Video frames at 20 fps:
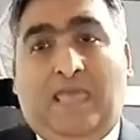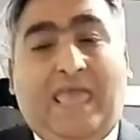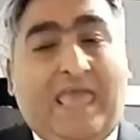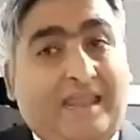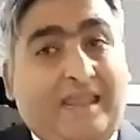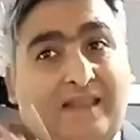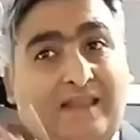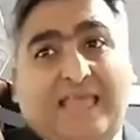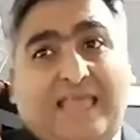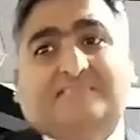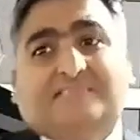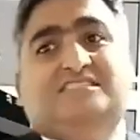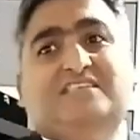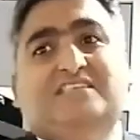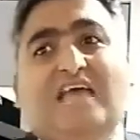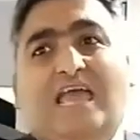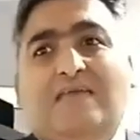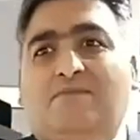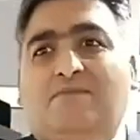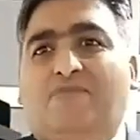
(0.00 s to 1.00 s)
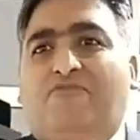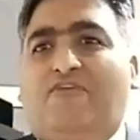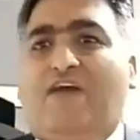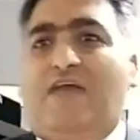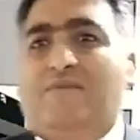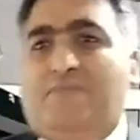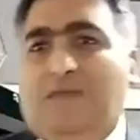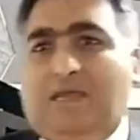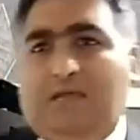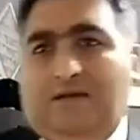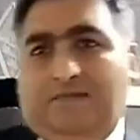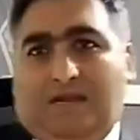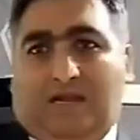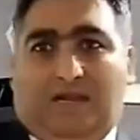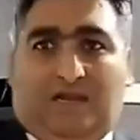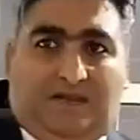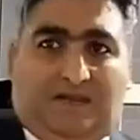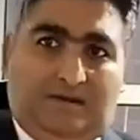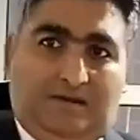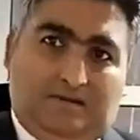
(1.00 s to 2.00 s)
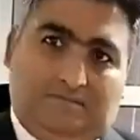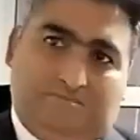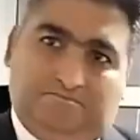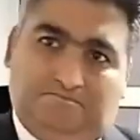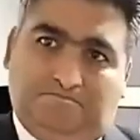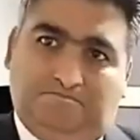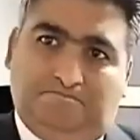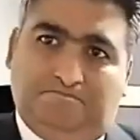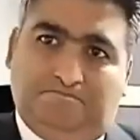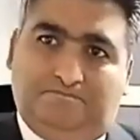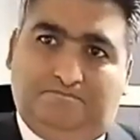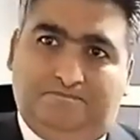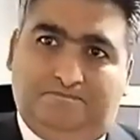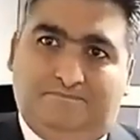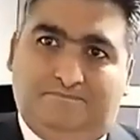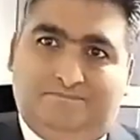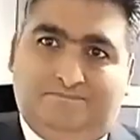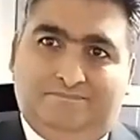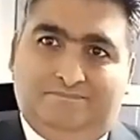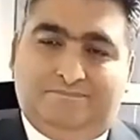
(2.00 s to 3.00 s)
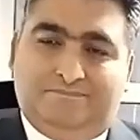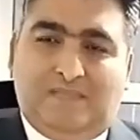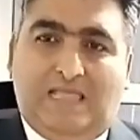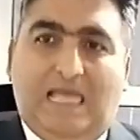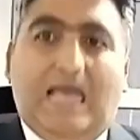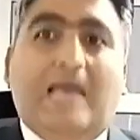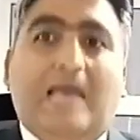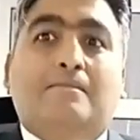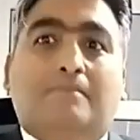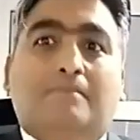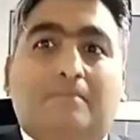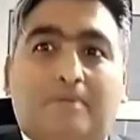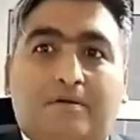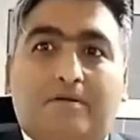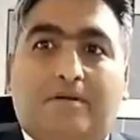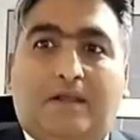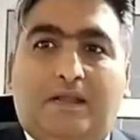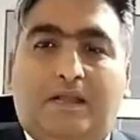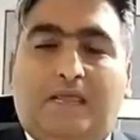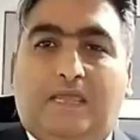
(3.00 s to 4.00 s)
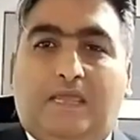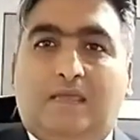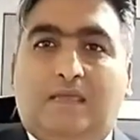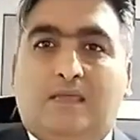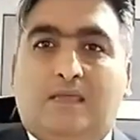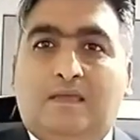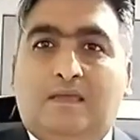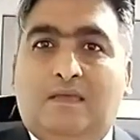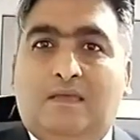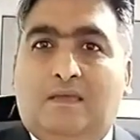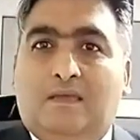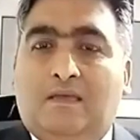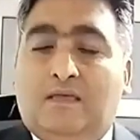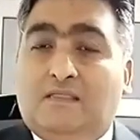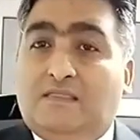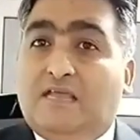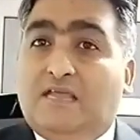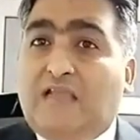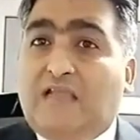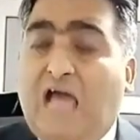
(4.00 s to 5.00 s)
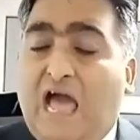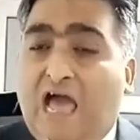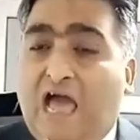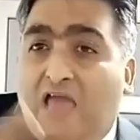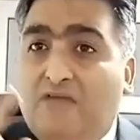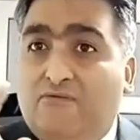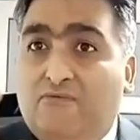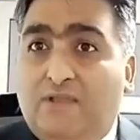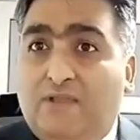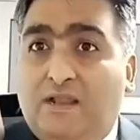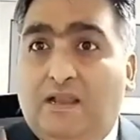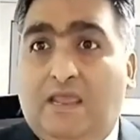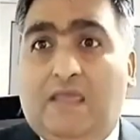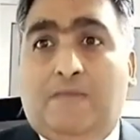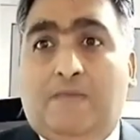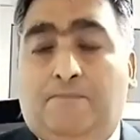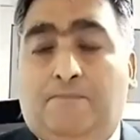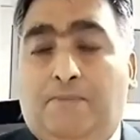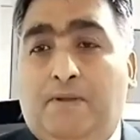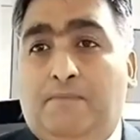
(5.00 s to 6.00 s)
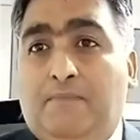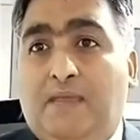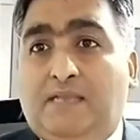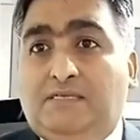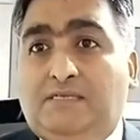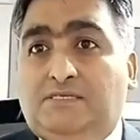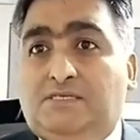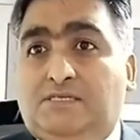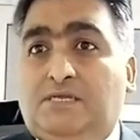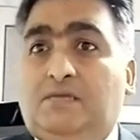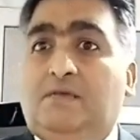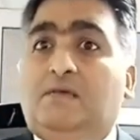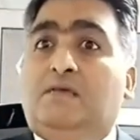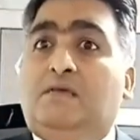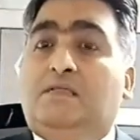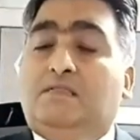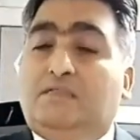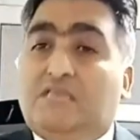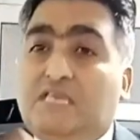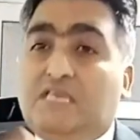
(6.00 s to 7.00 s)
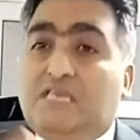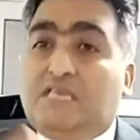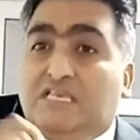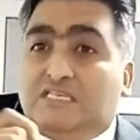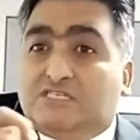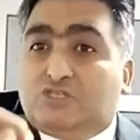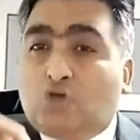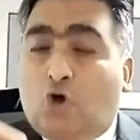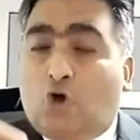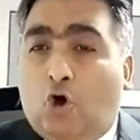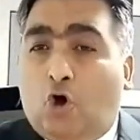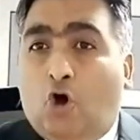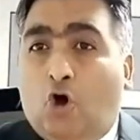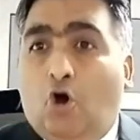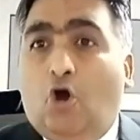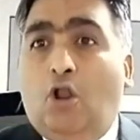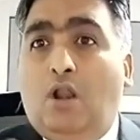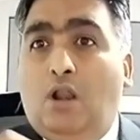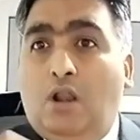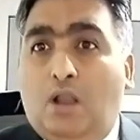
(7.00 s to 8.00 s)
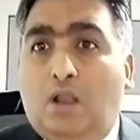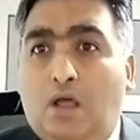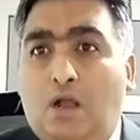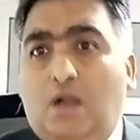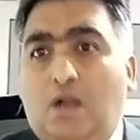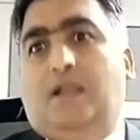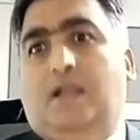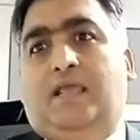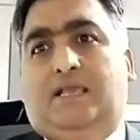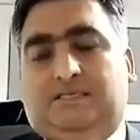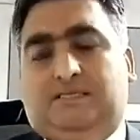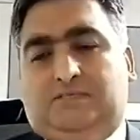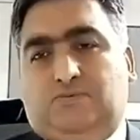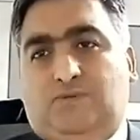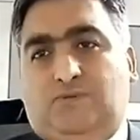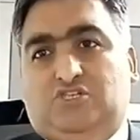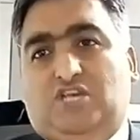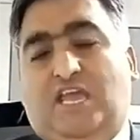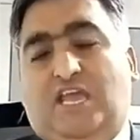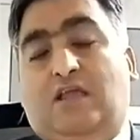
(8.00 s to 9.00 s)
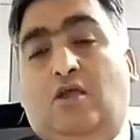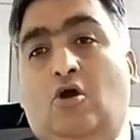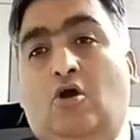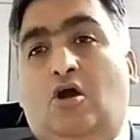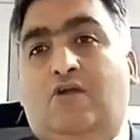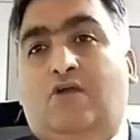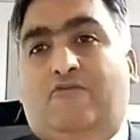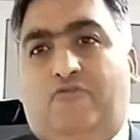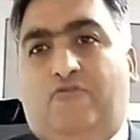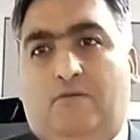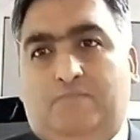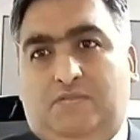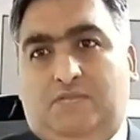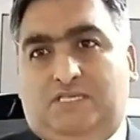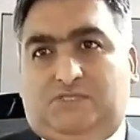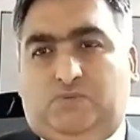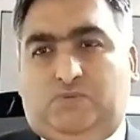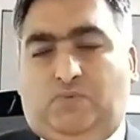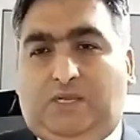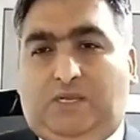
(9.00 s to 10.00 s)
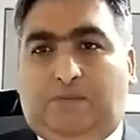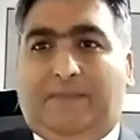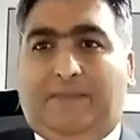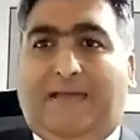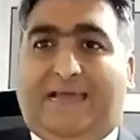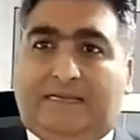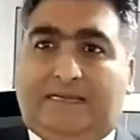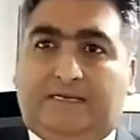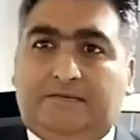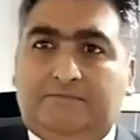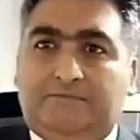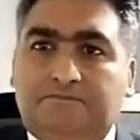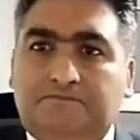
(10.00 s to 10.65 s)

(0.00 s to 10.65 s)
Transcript: And next time if I become a leader, I'm ready that I will implement these all learnings which I got from this feedback.